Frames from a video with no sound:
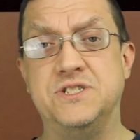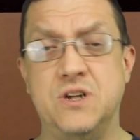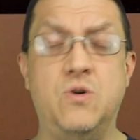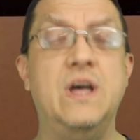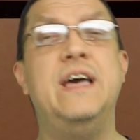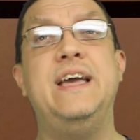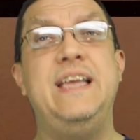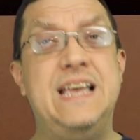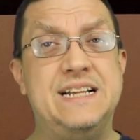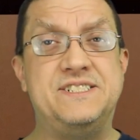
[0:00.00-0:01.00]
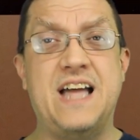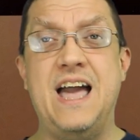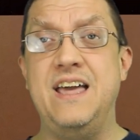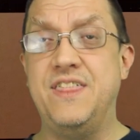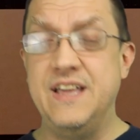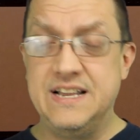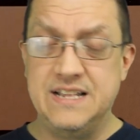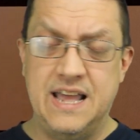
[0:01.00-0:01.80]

So yes, I think